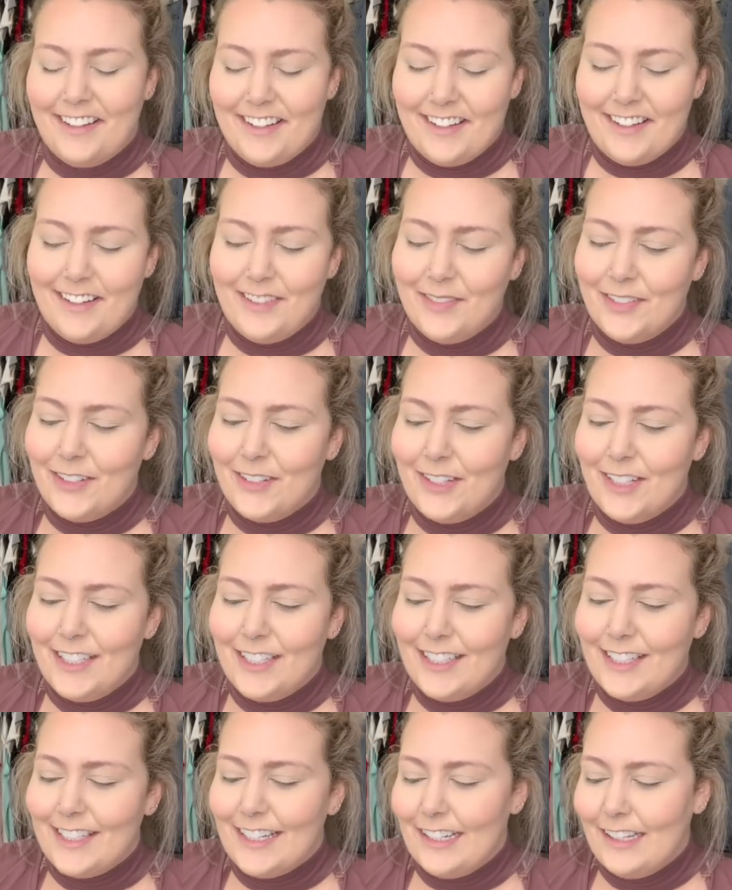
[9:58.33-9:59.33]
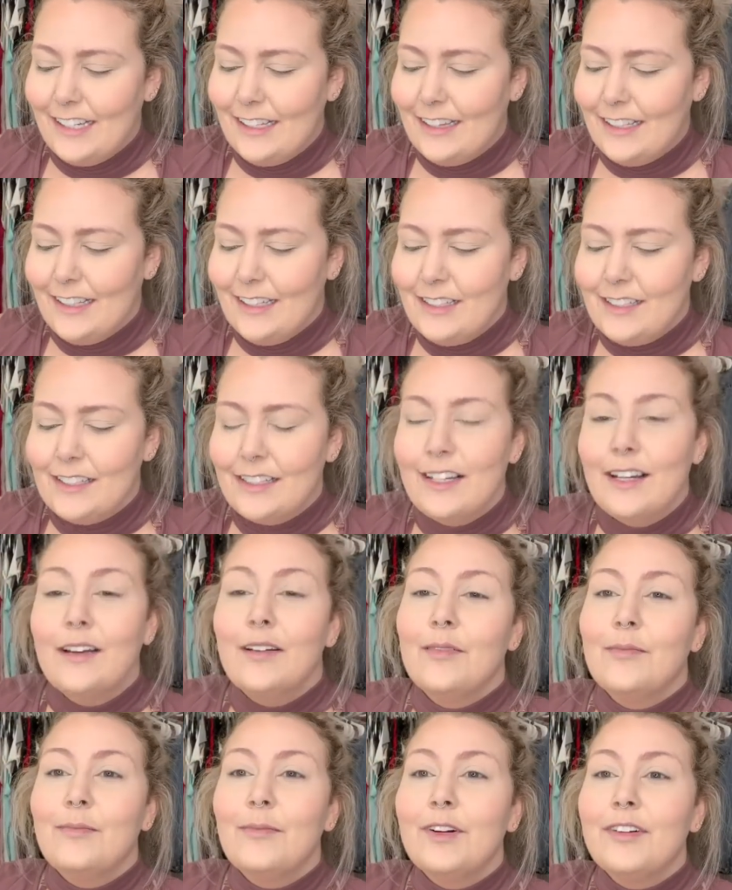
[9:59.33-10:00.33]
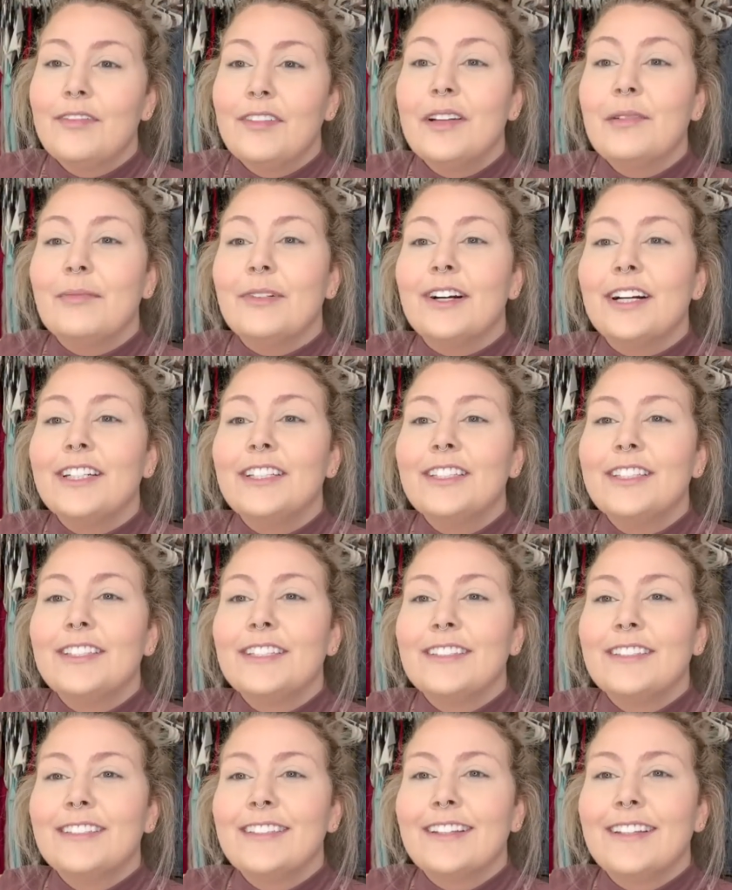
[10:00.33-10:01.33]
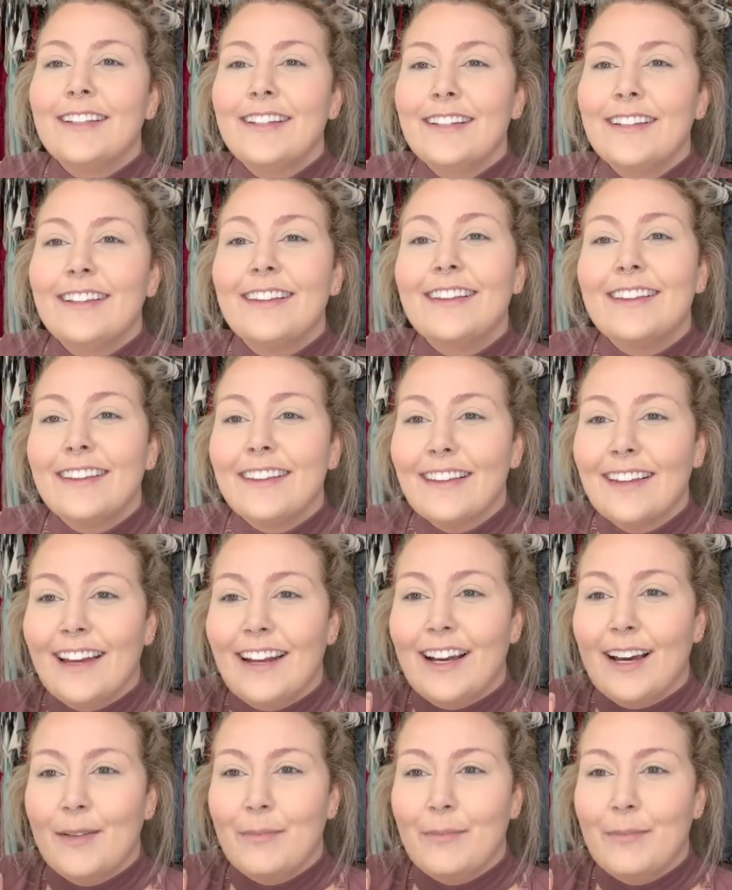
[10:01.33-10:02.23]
I'm going to take this Morphe brush, that I